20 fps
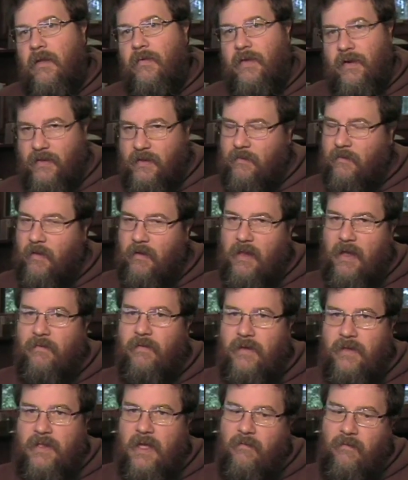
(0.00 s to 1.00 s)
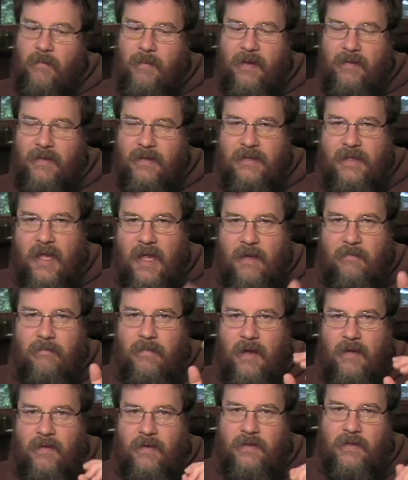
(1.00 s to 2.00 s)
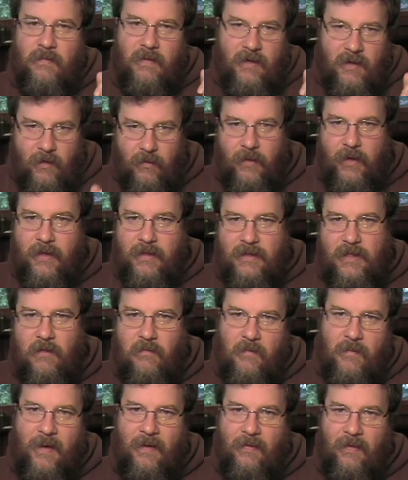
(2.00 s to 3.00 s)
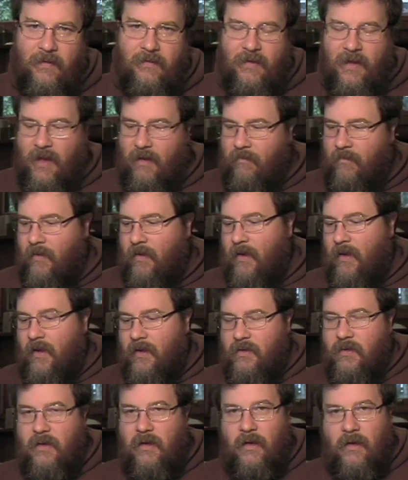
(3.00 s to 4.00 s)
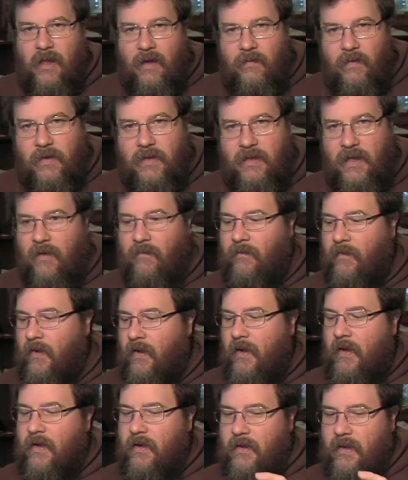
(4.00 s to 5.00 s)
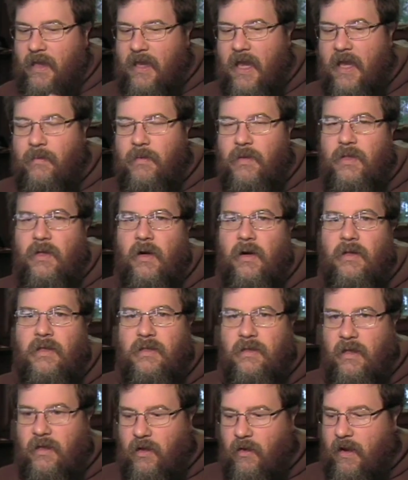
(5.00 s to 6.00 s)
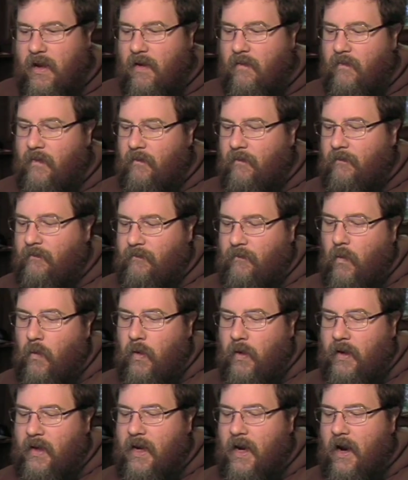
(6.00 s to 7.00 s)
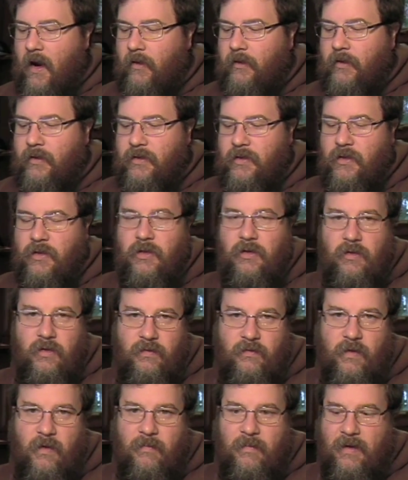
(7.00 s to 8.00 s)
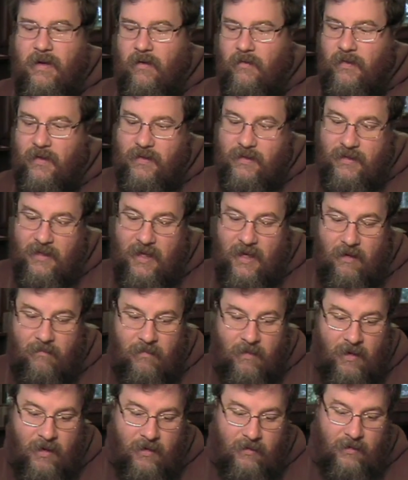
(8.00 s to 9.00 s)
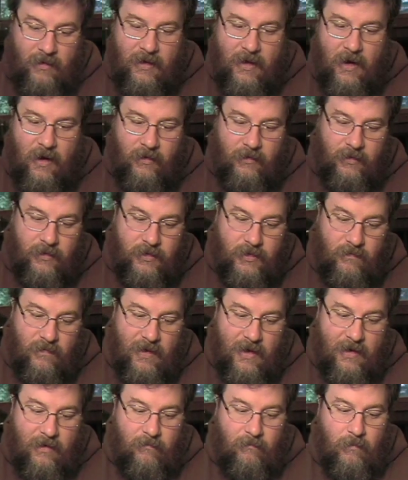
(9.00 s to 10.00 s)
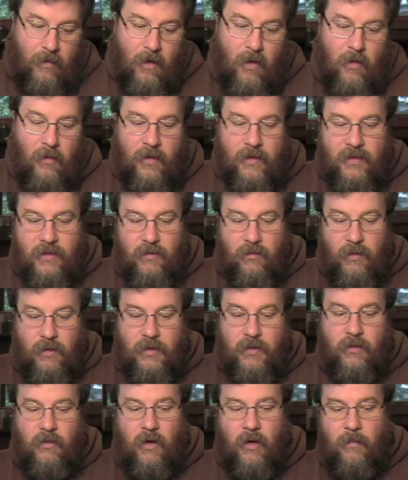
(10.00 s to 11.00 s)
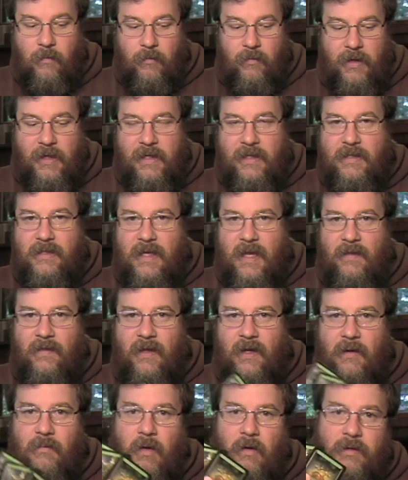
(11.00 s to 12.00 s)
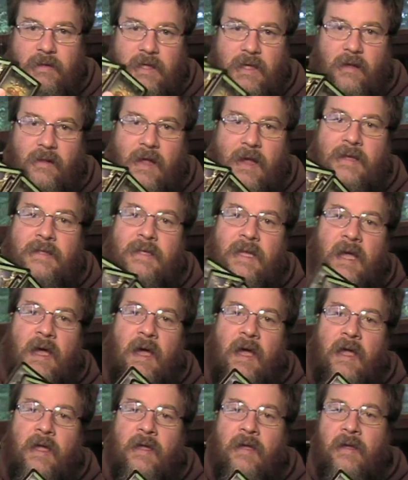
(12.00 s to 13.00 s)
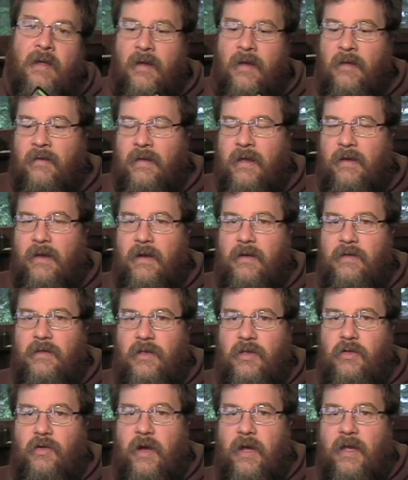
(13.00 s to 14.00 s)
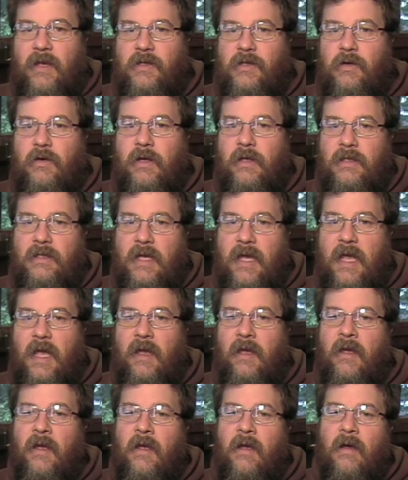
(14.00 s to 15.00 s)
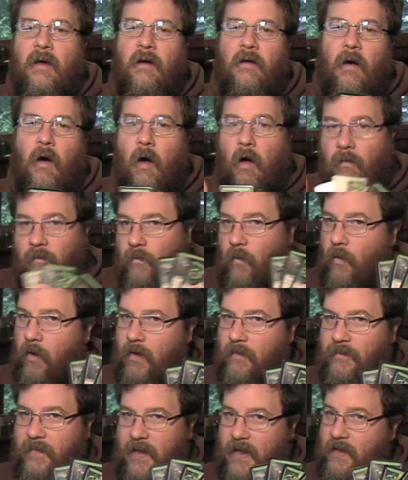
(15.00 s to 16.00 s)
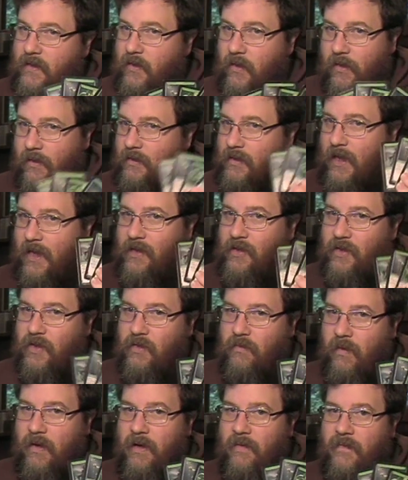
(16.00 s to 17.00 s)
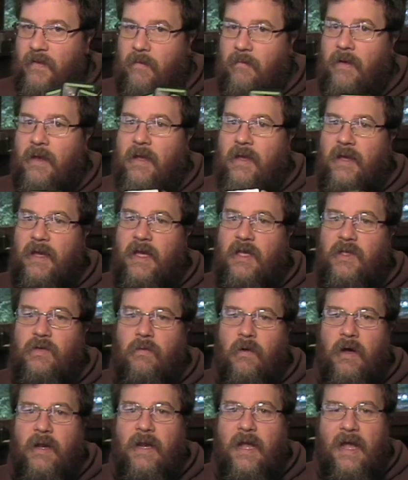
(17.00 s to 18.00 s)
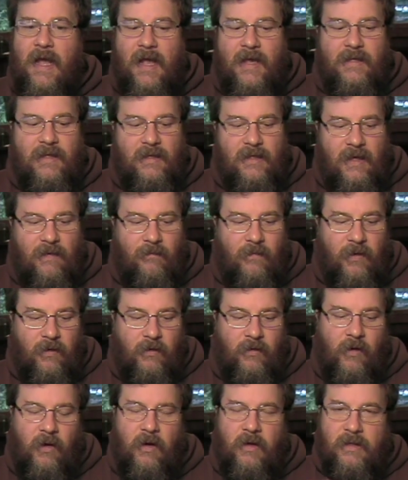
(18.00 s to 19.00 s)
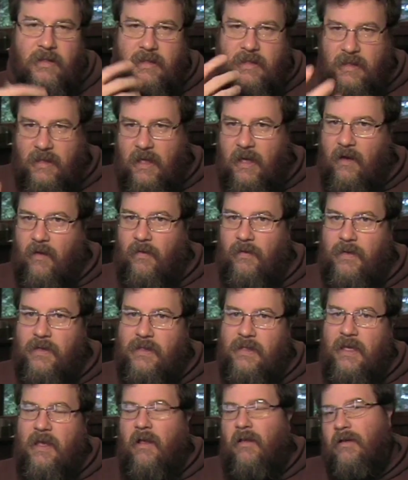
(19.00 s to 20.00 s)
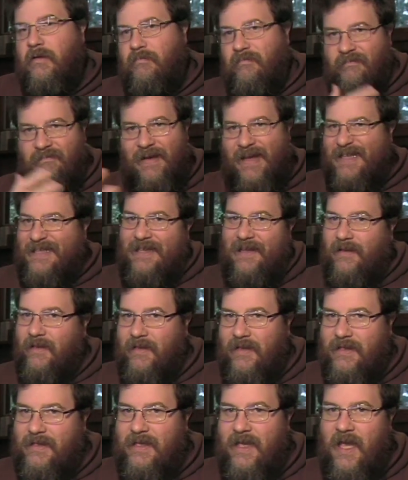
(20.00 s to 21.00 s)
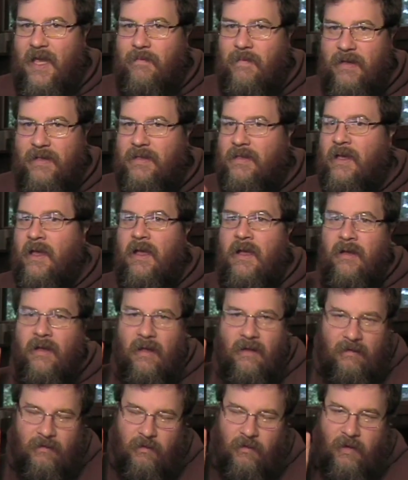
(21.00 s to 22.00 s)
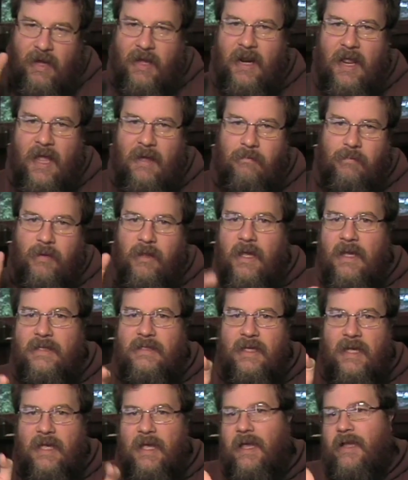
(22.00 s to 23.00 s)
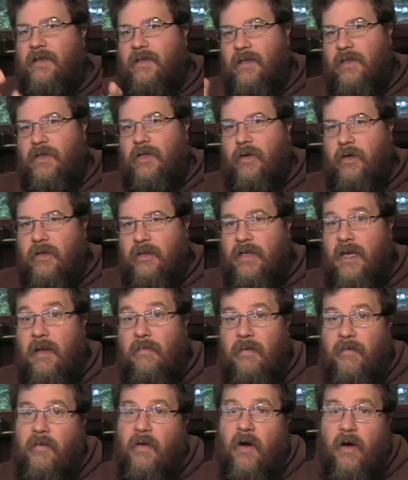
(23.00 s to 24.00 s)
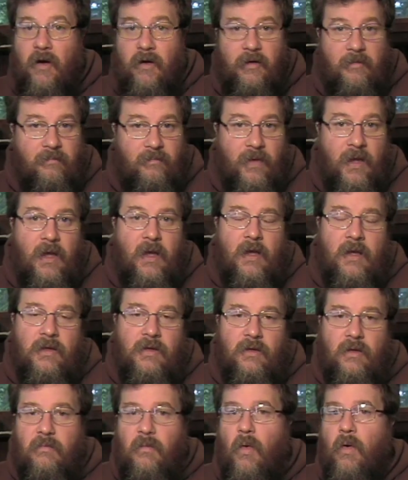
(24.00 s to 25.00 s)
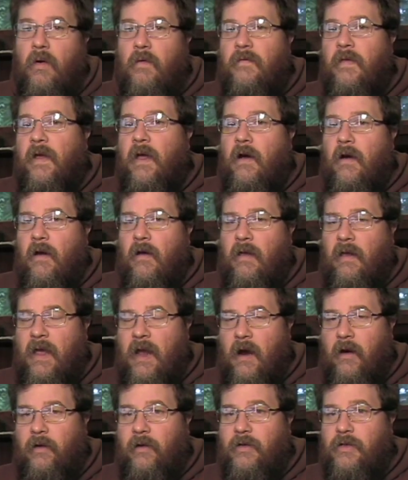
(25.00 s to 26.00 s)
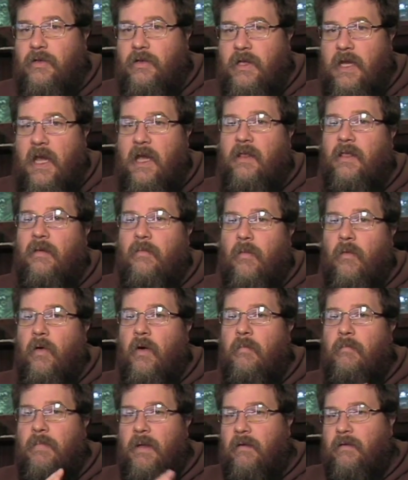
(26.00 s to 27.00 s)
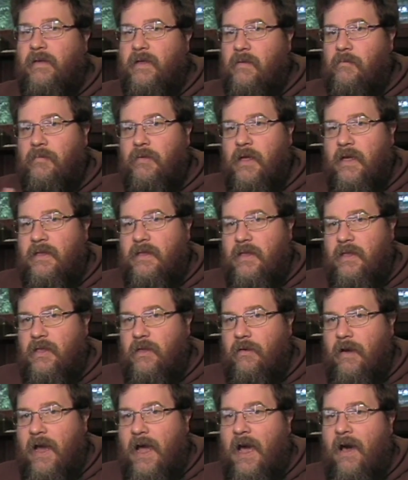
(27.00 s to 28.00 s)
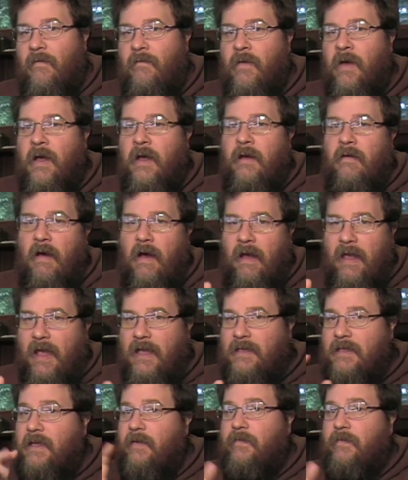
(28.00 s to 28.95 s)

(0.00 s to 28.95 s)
there's some clever stuff about this game, and there's some annoying stuff about this game. So the clever stuff. The game starts, and you have 4 characters to choose from. Now, in this game, the characters, you've got a rogue, a sorcerer, a priest, and then a multi-class guy. Now, here's the trick, is you can take all 4 of these, you can take just one of them. Each one has a different skill, and the skill is basically the same. It's you get a plus against a certain type of card. So the more of the characters you take, the more built-in pluses you have against